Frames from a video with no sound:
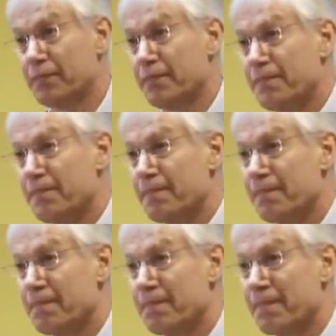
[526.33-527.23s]

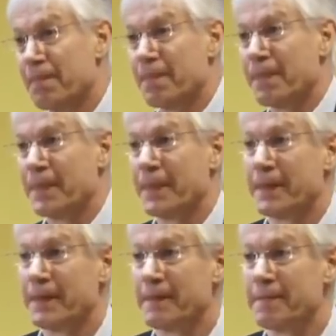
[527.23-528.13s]

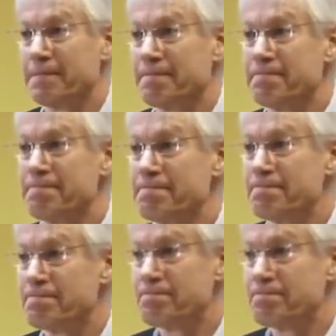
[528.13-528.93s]
[no speech]